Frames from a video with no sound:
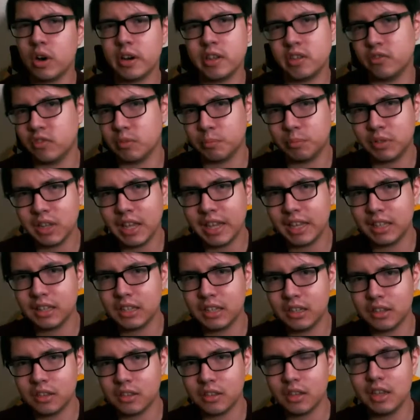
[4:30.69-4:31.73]
Why are you even
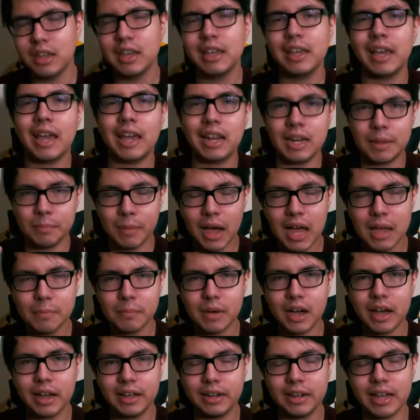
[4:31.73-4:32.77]
playing this? And in
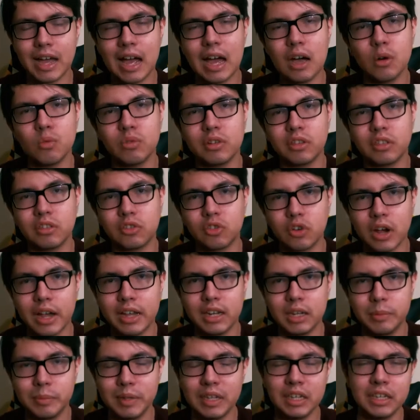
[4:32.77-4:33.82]
my mind, I was
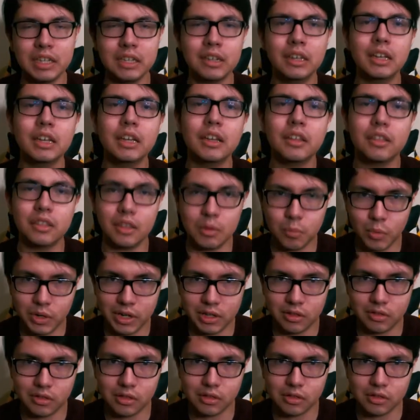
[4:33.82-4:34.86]
trying to be
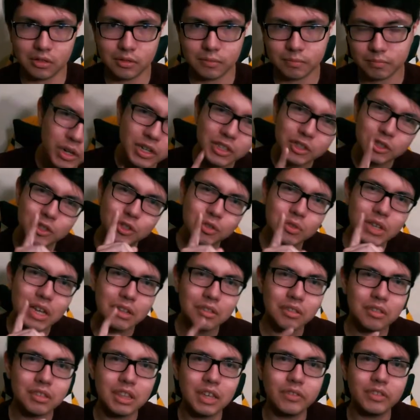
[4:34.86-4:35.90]
someone else. But in
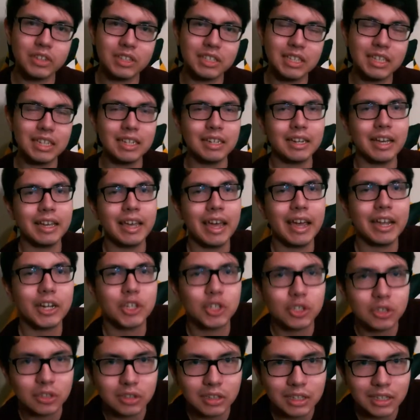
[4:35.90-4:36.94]
2017, I
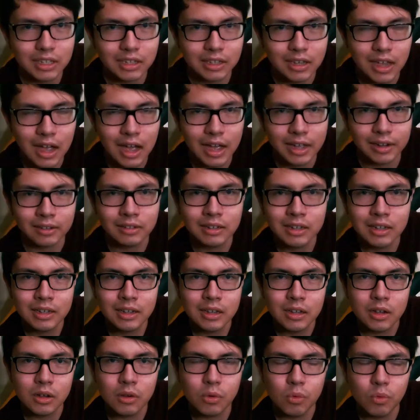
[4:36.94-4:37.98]
actually got
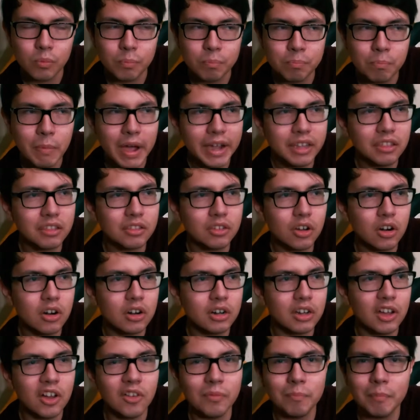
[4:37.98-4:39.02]
my
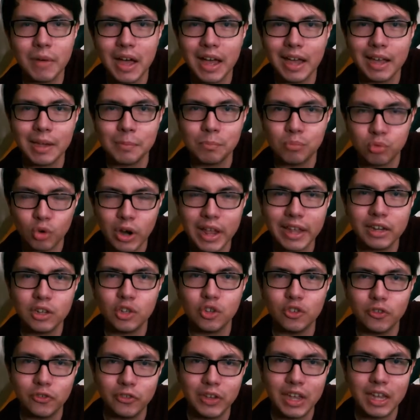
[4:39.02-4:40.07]
start of my
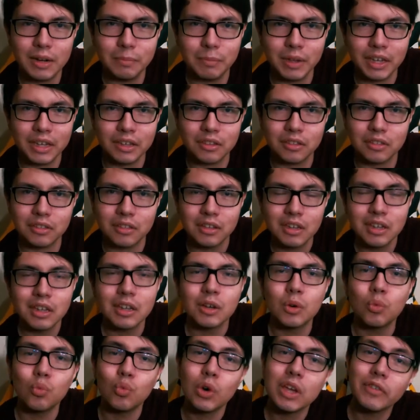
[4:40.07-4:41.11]
brand new fan base
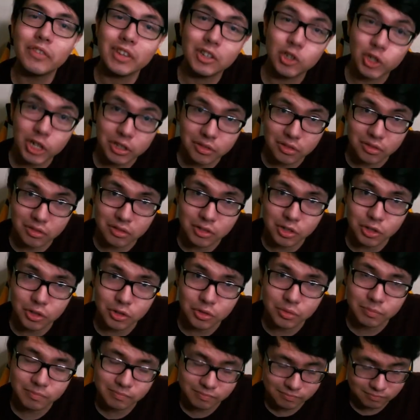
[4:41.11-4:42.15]
with Injustice
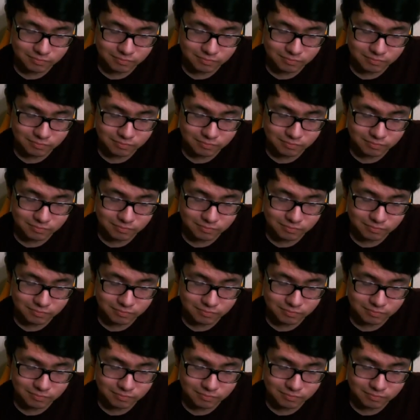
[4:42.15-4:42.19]
2.